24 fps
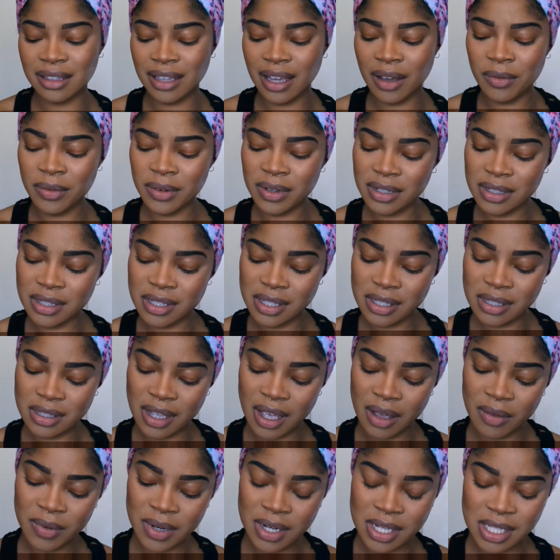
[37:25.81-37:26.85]
want
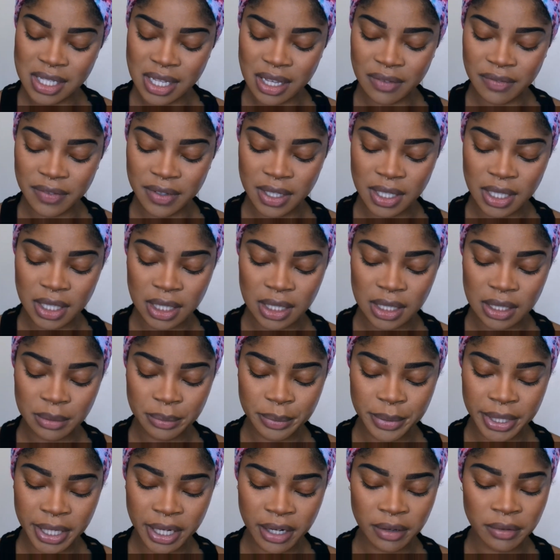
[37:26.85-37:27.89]
to say vanilla,
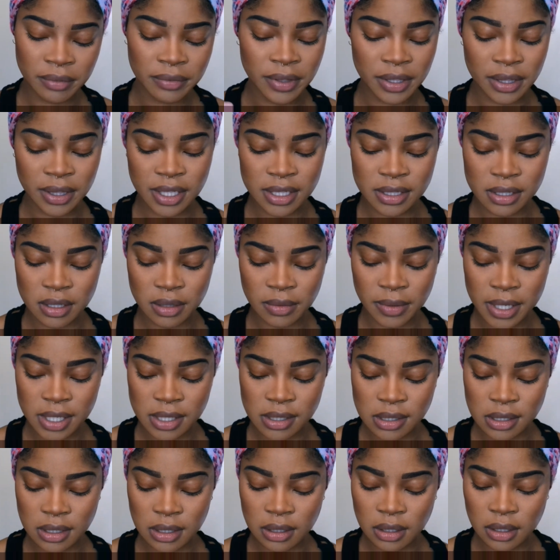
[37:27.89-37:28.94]
but I don't think that's the right
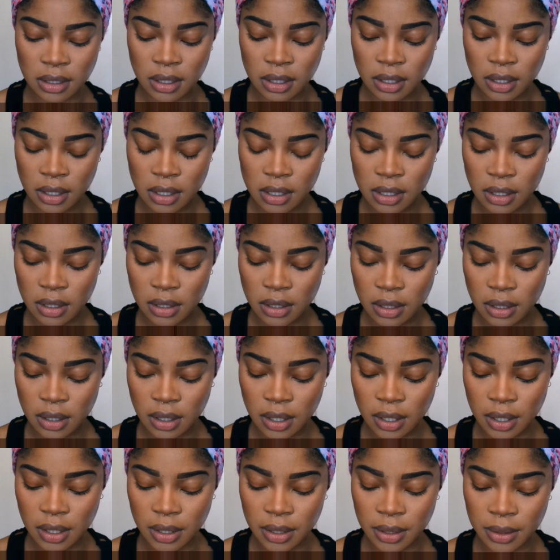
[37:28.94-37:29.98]
scent.
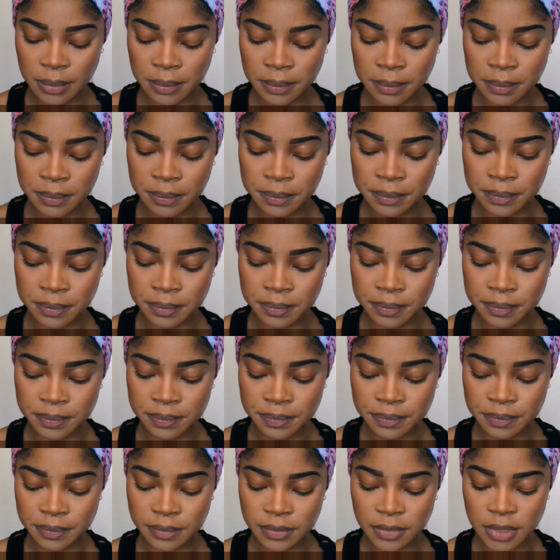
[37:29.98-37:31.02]
I'm
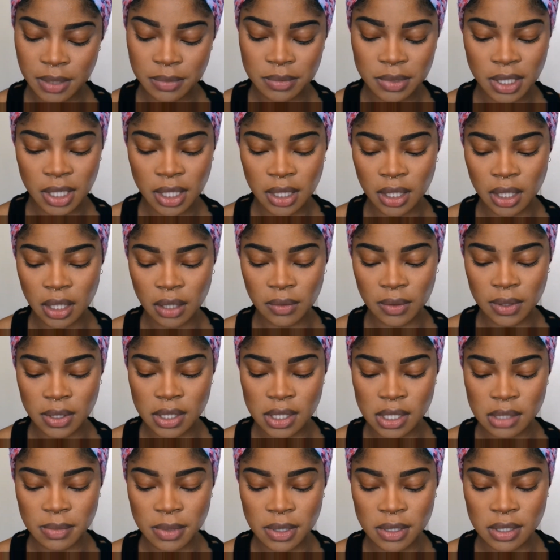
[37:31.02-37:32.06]
trying to think what
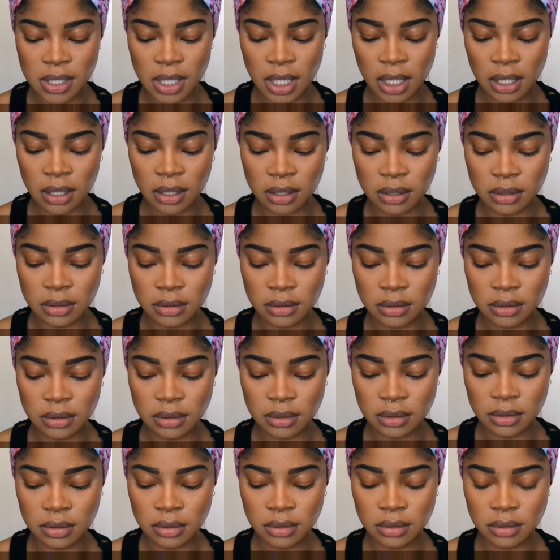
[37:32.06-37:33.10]
this smells like.
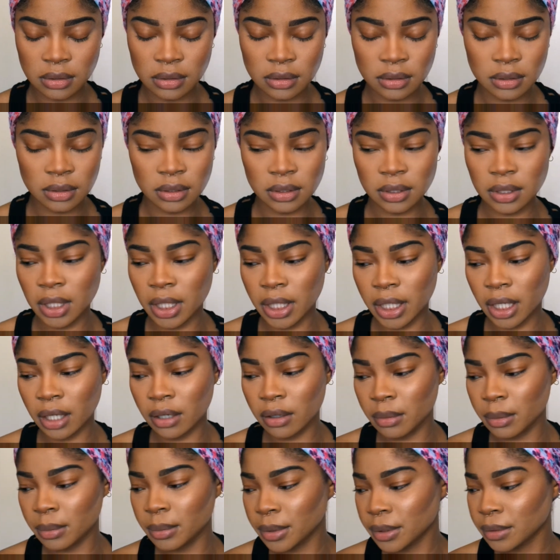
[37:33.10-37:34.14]
I can't
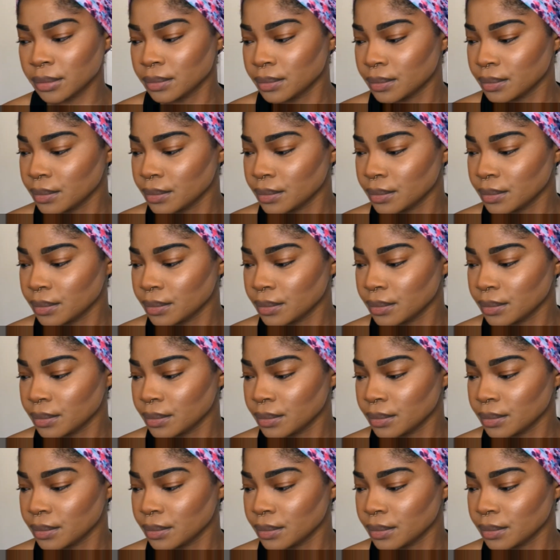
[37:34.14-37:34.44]
remember.